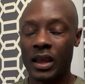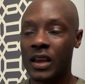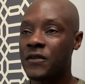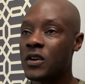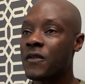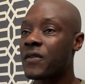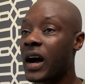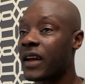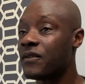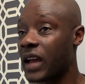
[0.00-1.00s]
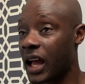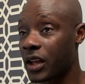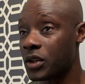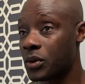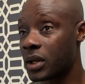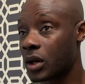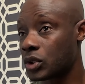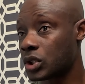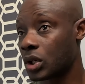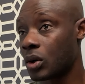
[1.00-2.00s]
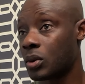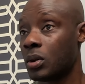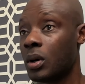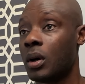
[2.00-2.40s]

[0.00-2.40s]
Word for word: if you find value in our show,